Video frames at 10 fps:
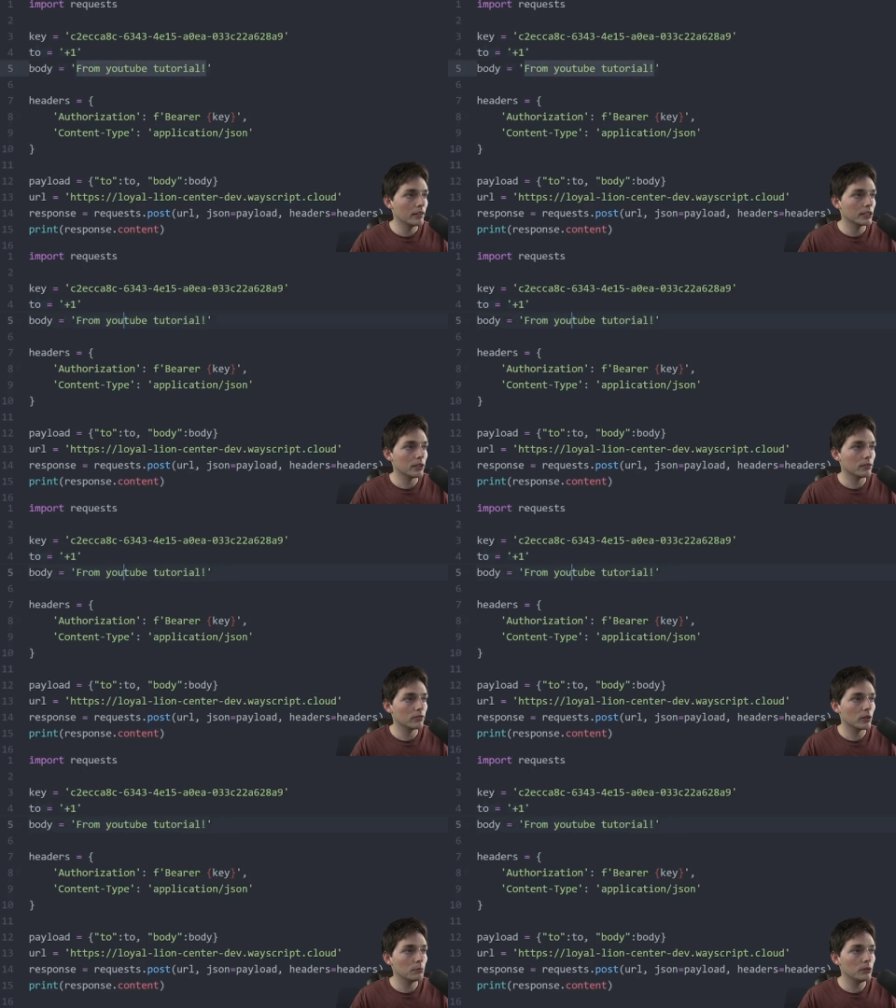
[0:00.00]
So
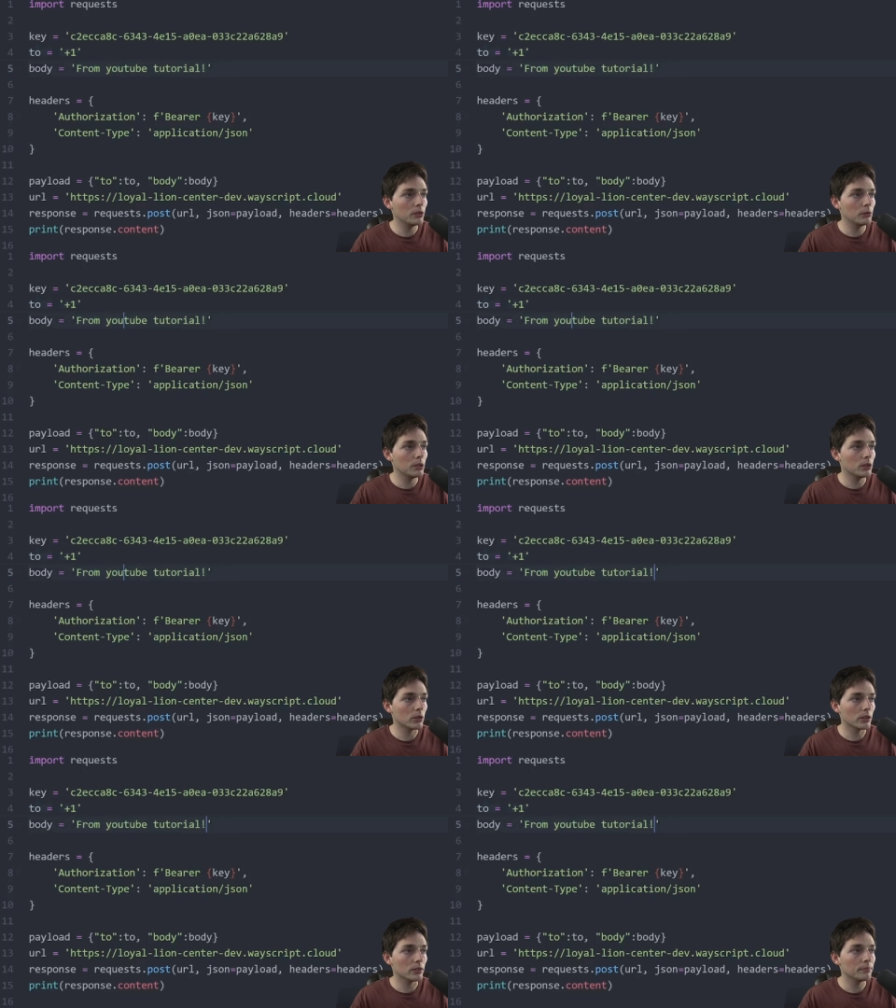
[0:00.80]
from YouTube
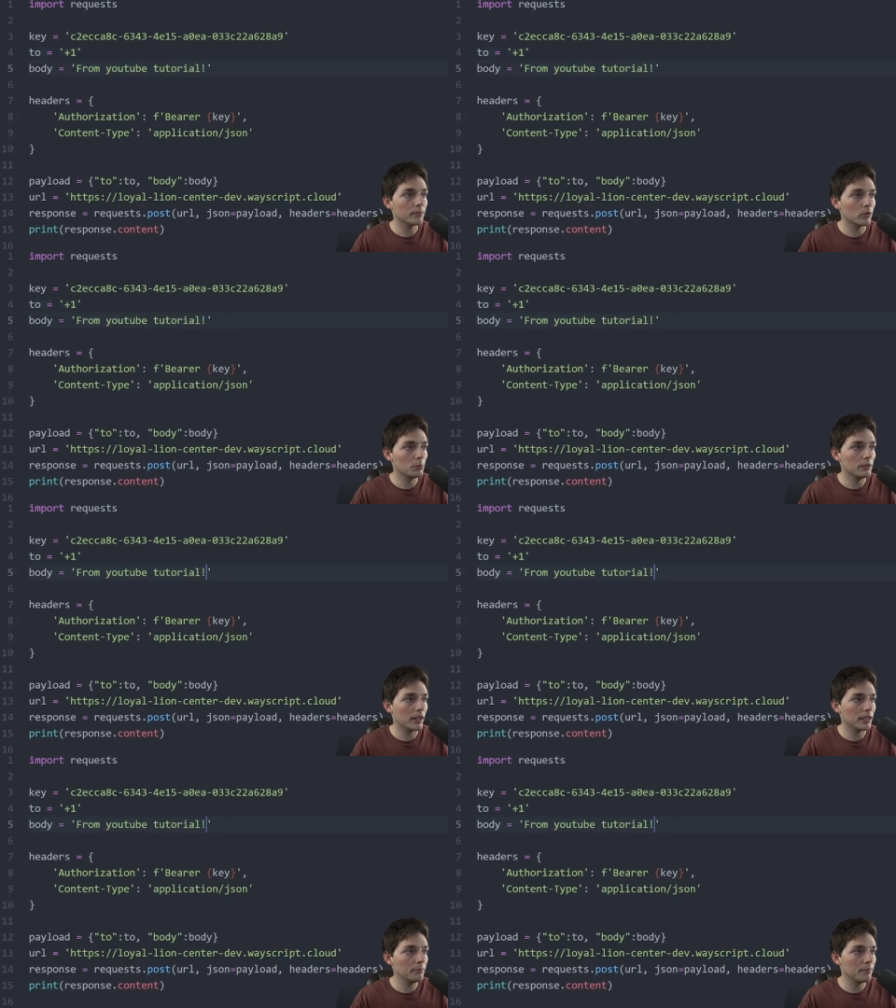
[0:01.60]
tutorial will be
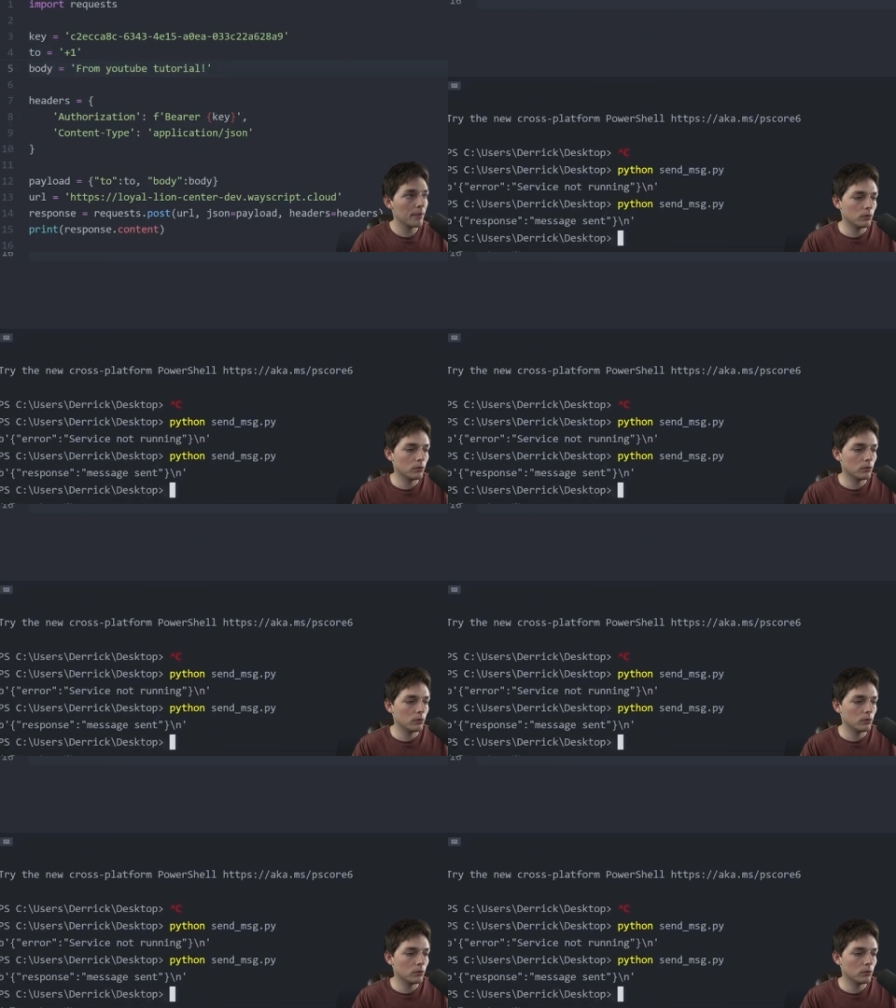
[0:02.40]
fine.